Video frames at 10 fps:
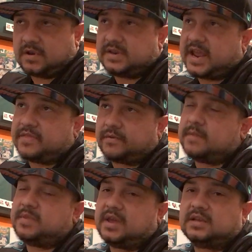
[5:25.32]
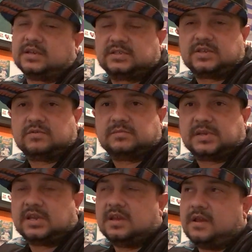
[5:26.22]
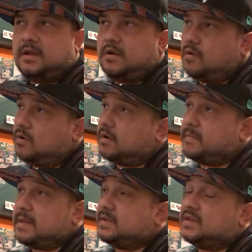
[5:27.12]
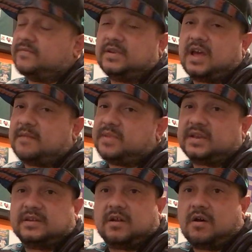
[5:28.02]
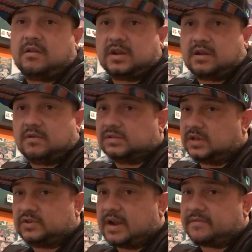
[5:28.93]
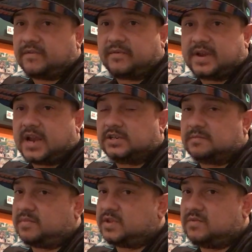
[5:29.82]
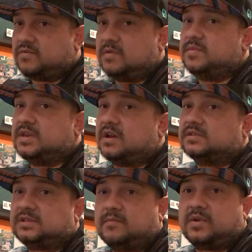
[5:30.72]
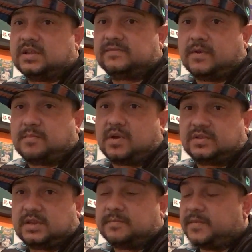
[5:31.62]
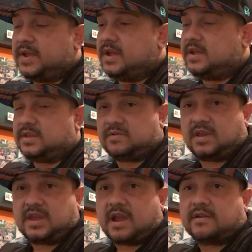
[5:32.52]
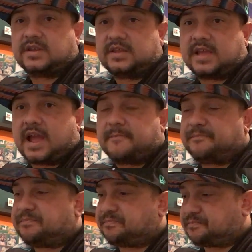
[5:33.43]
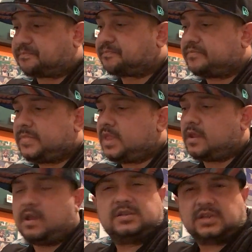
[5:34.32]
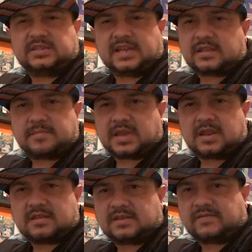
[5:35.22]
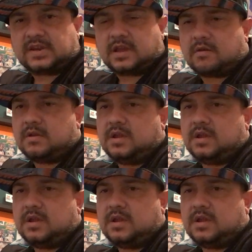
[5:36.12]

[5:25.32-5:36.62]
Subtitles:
day three pick, excuse me, or maybe even not picked at all and goes undrafted free agent, but he will be on somebody's football team. You can guarantee that. I should have said at the beginning of this video,